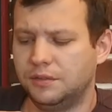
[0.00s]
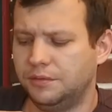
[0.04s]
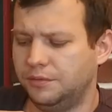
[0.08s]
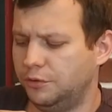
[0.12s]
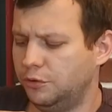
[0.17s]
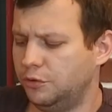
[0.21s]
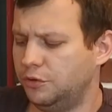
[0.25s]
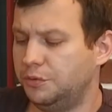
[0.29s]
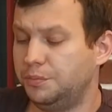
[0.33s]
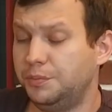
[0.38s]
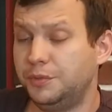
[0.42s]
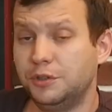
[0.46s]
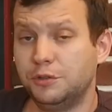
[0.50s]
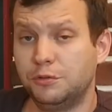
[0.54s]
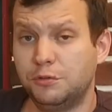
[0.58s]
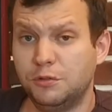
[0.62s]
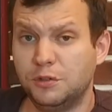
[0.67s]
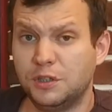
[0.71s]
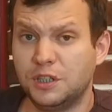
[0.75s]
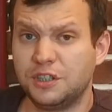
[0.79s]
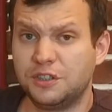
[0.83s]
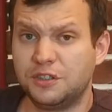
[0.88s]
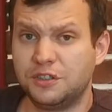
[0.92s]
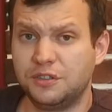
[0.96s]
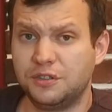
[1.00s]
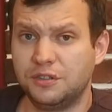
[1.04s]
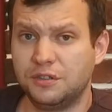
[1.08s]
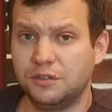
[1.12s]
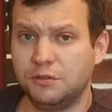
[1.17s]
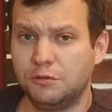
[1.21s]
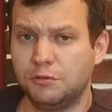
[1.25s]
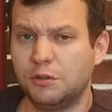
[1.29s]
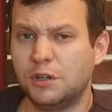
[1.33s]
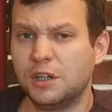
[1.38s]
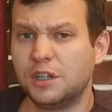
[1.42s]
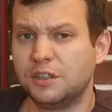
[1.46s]
USB UART
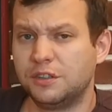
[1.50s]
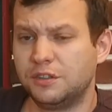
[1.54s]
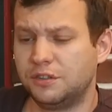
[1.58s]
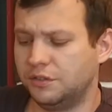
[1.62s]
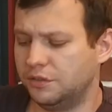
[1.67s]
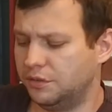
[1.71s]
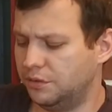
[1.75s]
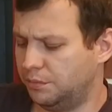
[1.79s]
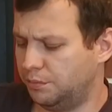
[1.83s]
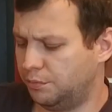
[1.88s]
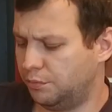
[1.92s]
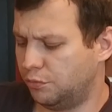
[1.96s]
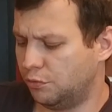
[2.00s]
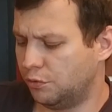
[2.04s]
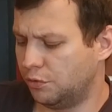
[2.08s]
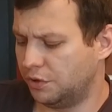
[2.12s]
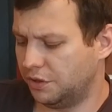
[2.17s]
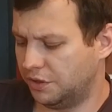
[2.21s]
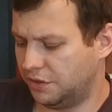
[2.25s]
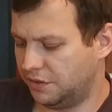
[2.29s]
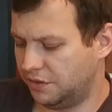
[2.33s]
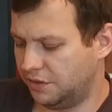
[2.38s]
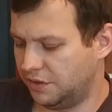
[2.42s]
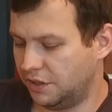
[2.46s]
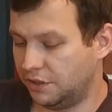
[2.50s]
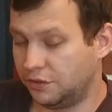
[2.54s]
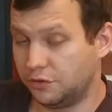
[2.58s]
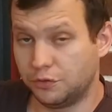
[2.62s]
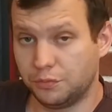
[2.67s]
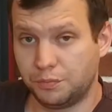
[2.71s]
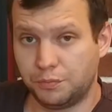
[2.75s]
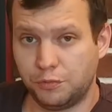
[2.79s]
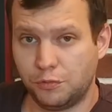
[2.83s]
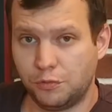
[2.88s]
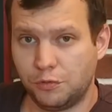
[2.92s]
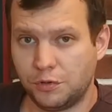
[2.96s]
ports that
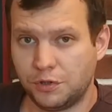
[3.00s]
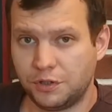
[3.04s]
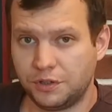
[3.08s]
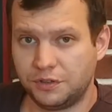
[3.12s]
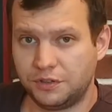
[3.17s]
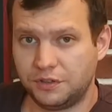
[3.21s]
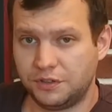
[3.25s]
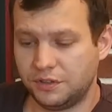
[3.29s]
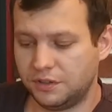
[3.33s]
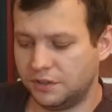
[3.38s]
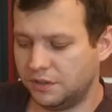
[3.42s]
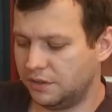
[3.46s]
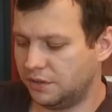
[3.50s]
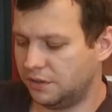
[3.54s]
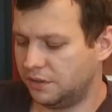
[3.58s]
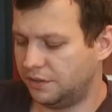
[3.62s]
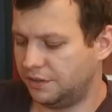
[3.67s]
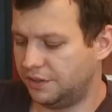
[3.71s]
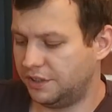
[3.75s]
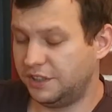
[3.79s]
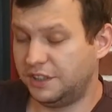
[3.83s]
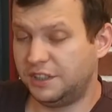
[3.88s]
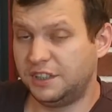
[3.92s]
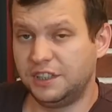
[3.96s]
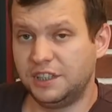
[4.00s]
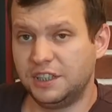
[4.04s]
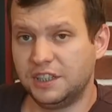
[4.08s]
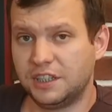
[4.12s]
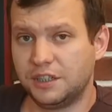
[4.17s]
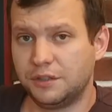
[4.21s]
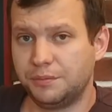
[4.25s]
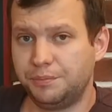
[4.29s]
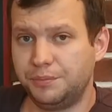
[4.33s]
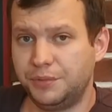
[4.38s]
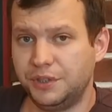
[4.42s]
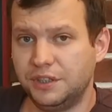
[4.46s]
support
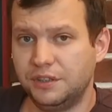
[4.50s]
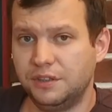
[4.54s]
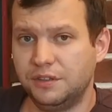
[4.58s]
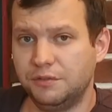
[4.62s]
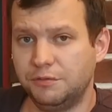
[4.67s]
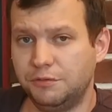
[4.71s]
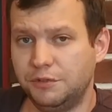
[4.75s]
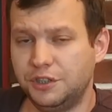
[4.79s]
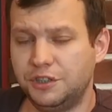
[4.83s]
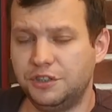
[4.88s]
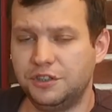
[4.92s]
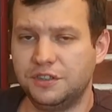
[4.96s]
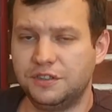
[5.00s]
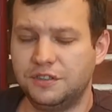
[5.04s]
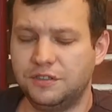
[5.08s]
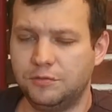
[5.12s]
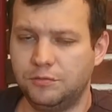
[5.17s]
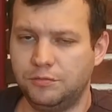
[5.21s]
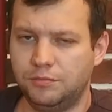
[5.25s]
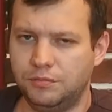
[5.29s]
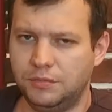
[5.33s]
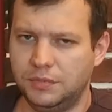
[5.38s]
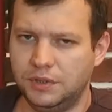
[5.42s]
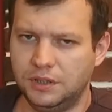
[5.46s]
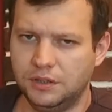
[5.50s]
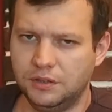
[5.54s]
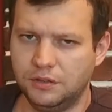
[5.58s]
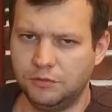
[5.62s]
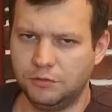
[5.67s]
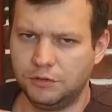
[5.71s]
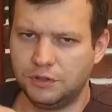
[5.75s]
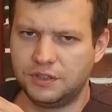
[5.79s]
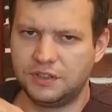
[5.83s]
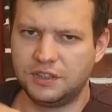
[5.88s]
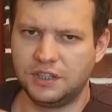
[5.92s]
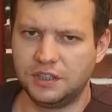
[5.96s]
DTR pin, which is the
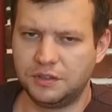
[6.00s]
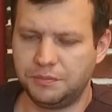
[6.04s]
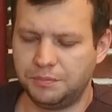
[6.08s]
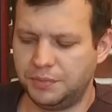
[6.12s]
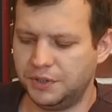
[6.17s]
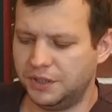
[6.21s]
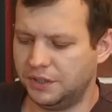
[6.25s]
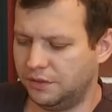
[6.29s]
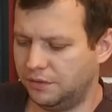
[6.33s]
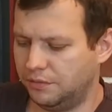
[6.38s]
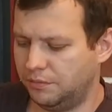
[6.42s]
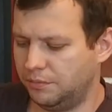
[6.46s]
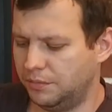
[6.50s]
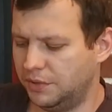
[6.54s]
reset pin.